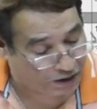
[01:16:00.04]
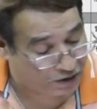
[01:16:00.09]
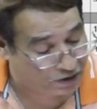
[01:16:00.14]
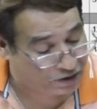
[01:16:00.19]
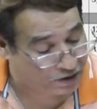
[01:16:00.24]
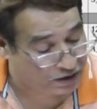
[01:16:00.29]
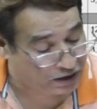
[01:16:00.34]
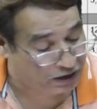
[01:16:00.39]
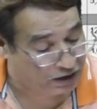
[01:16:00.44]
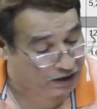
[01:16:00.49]

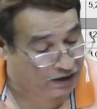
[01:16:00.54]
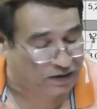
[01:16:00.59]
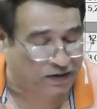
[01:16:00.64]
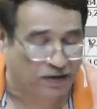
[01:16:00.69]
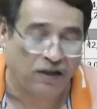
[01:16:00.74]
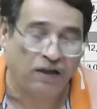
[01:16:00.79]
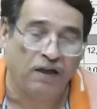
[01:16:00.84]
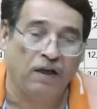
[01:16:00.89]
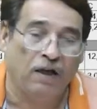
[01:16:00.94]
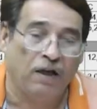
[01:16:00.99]
C's
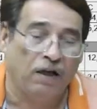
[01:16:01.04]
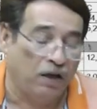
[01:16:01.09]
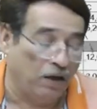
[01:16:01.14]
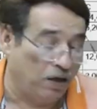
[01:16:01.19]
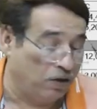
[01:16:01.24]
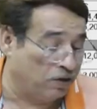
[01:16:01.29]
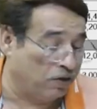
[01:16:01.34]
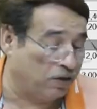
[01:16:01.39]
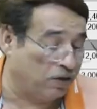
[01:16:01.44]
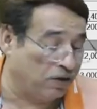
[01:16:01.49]

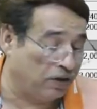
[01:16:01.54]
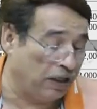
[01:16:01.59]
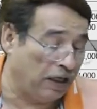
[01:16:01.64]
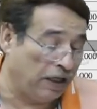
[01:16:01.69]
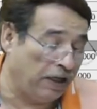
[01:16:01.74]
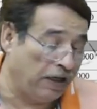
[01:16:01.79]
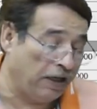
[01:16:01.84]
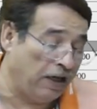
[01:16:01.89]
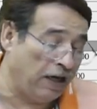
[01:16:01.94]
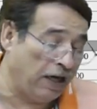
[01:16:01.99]

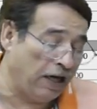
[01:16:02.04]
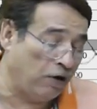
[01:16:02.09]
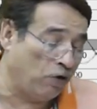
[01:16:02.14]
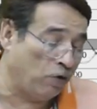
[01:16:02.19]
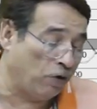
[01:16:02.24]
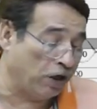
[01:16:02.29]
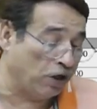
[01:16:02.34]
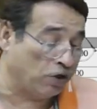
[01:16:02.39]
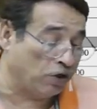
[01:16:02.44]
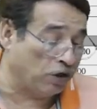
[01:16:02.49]
salary
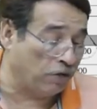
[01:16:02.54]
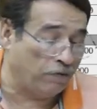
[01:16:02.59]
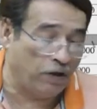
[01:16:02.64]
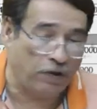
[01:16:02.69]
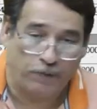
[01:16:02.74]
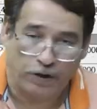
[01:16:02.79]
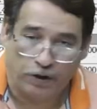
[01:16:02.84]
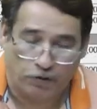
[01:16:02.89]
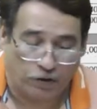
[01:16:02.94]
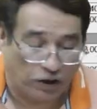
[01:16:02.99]
allocation will
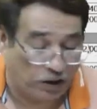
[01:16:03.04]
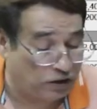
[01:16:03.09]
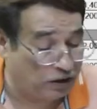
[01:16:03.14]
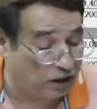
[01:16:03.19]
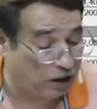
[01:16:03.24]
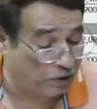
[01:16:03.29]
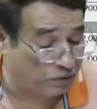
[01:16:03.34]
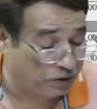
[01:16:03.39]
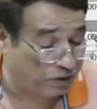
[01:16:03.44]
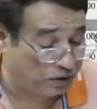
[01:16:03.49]
be
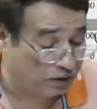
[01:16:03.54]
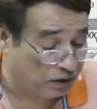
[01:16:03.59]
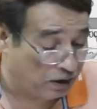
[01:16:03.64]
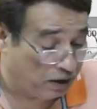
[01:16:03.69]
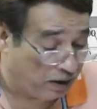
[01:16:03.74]
12,000.